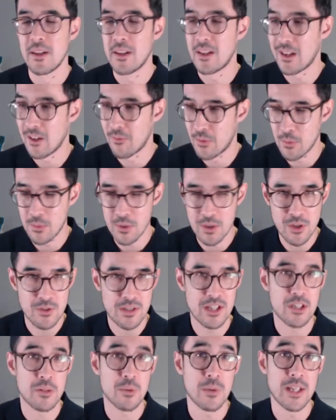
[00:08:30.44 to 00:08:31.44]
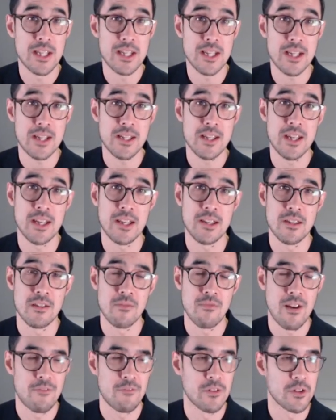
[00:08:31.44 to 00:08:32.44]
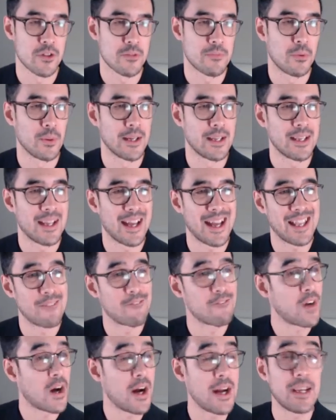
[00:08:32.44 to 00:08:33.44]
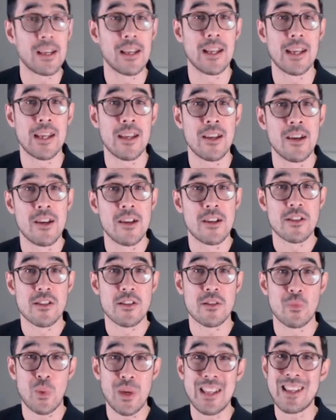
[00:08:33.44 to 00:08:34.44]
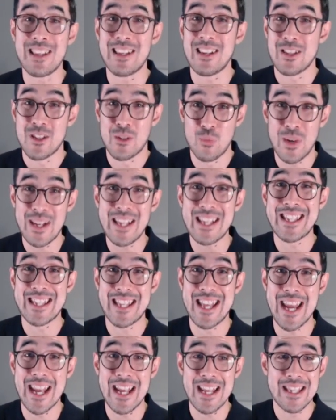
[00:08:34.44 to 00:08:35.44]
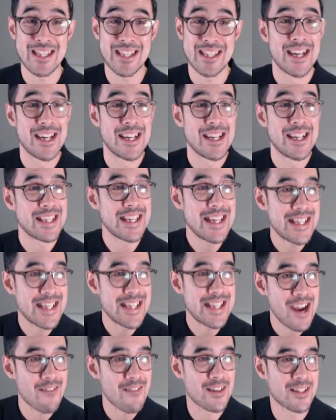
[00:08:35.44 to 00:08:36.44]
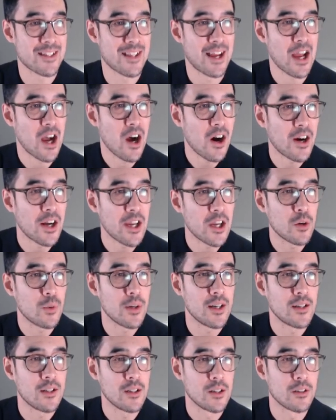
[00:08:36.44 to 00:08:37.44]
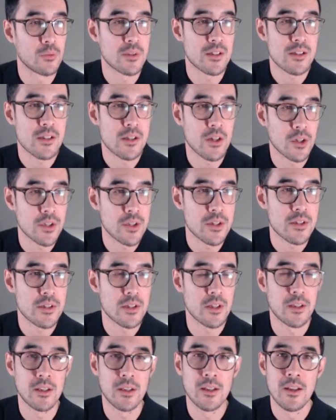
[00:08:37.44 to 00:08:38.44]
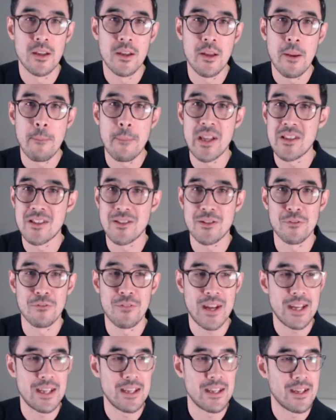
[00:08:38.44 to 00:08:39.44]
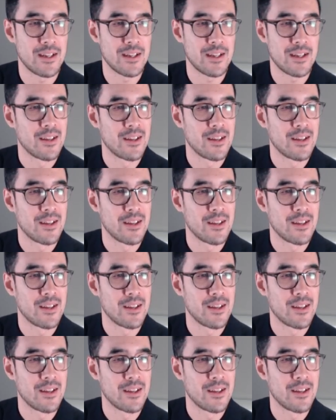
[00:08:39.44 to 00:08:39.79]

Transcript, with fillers: if we were using twenty sixteen as a reference point. And then finally, swing, swing states, these areas like Iowa, Wisconsin, Pennsylvania,